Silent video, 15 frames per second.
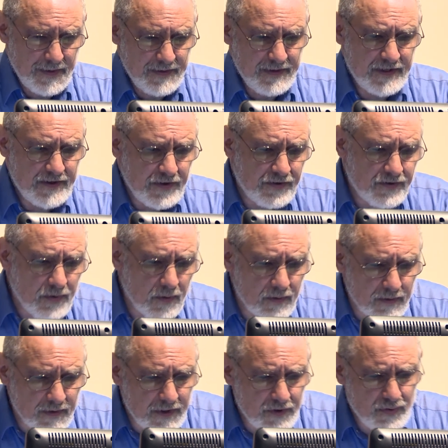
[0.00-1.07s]
This is
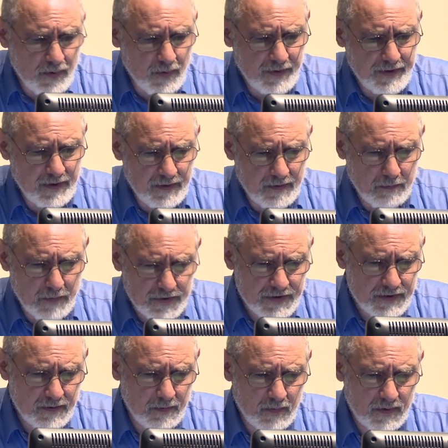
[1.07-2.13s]
certainly true within the
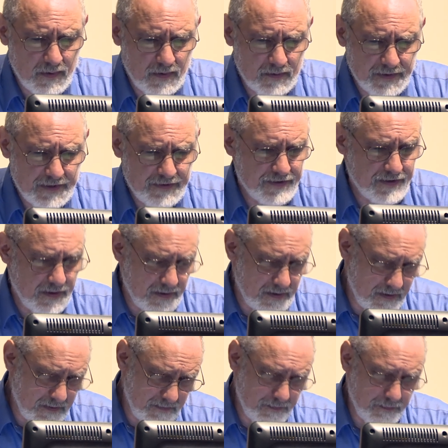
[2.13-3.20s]
Muslim world, as
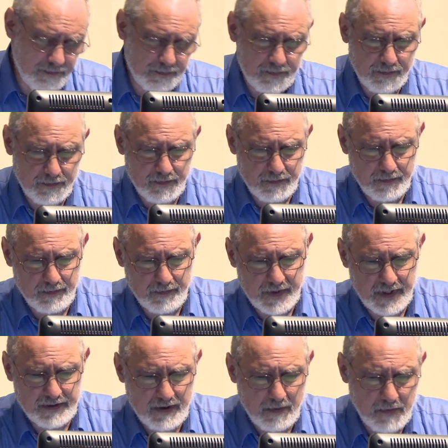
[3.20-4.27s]
the
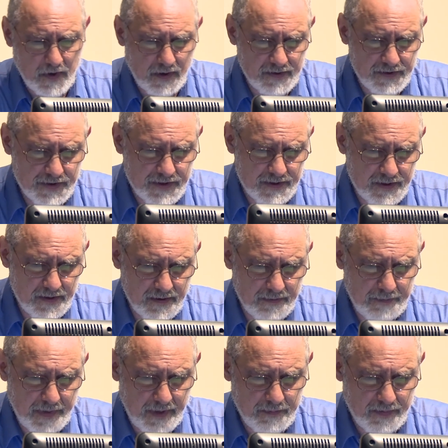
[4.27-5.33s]
Itamar's
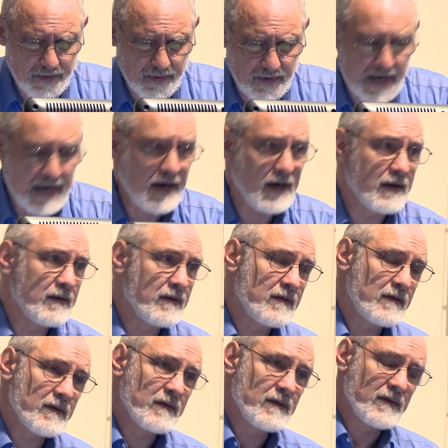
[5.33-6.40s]
paper and